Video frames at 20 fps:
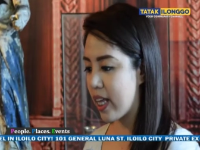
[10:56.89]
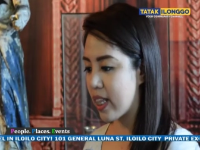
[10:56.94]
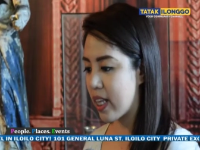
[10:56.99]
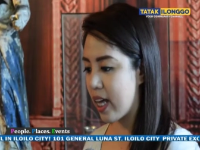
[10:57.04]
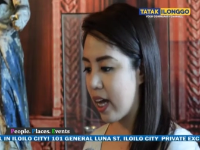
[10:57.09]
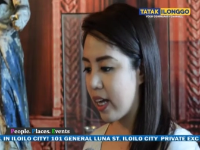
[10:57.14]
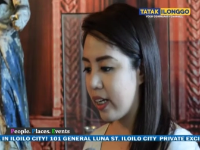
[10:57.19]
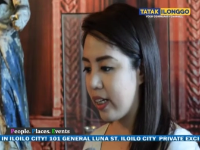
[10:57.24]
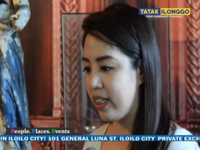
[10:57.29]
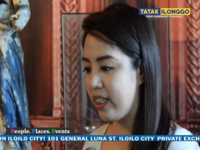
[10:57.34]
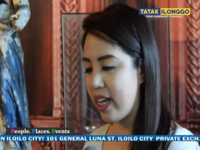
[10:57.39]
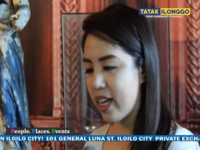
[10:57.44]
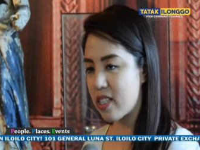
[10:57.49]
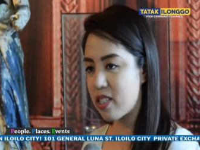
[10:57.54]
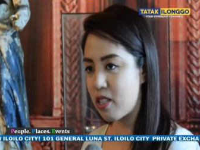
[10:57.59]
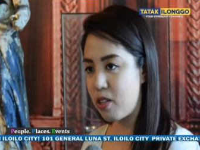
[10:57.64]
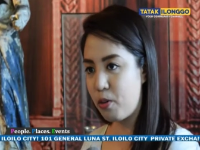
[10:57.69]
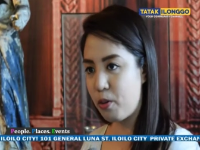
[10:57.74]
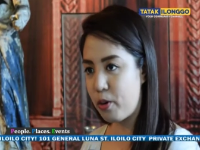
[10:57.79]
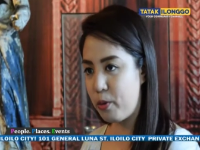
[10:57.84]
that,
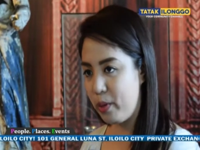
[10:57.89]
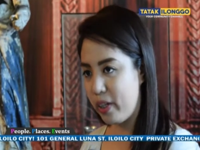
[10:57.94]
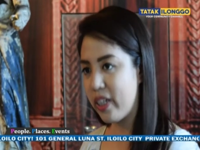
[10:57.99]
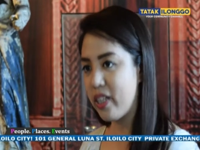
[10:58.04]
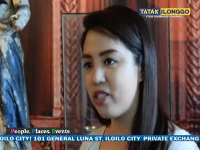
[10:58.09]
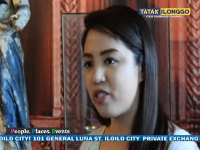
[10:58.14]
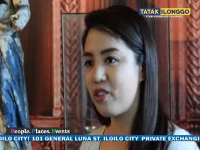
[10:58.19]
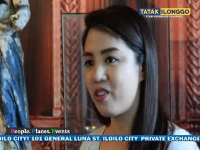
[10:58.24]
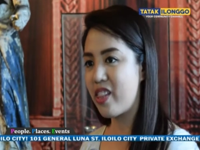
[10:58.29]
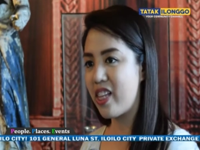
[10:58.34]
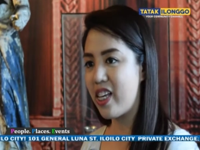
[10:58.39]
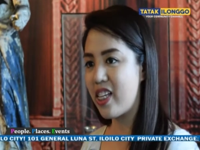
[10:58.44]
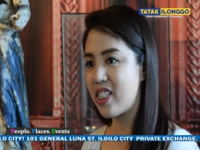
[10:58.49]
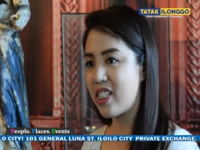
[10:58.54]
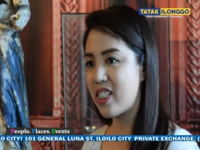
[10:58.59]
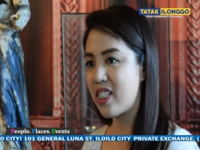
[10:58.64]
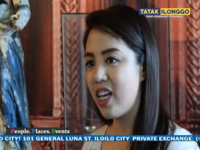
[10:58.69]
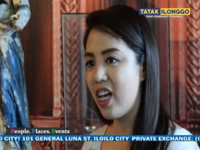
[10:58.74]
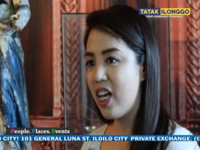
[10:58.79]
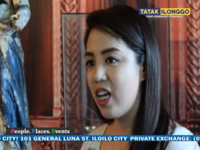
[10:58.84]
yes, Lord, we can do
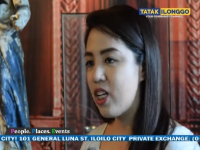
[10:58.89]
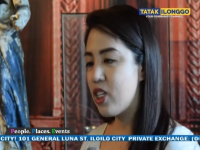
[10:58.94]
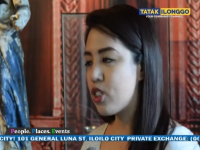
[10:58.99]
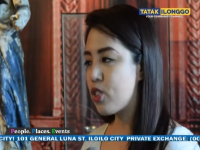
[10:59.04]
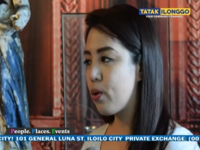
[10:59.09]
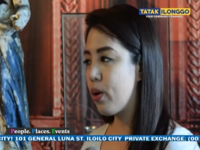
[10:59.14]
this. Yes. So